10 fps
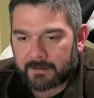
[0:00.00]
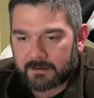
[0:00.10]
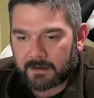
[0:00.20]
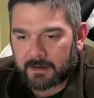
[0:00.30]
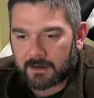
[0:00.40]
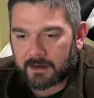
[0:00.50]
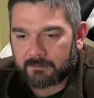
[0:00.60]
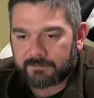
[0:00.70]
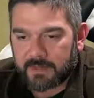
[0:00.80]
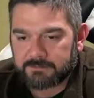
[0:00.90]

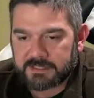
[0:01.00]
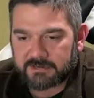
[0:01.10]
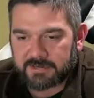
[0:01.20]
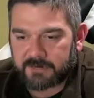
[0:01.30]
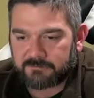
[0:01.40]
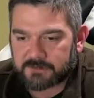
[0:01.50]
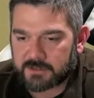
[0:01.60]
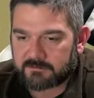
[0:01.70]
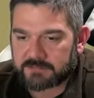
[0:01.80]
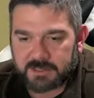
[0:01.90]
MC, thank you for your
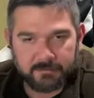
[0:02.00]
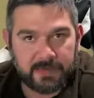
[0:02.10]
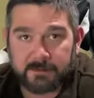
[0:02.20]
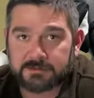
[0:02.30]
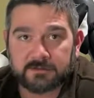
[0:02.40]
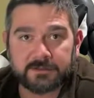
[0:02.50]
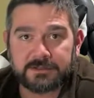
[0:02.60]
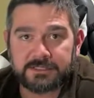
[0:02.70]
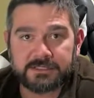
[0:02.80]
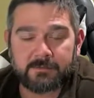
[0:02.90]
service. Yep, absolutely.
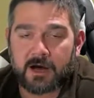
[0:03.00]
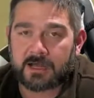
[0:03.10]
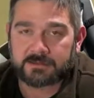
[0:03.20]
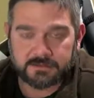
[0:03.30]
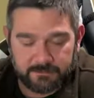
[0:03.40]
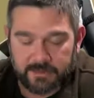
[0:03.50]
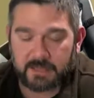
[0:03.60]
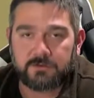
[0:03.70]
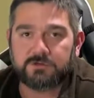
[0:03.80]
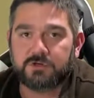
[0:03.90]
DJ Mines,
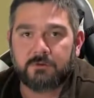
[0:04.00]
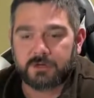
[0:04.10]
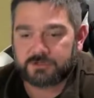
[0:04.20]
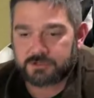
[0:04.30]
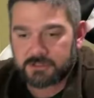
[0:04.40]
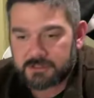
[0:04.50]
thank you so much.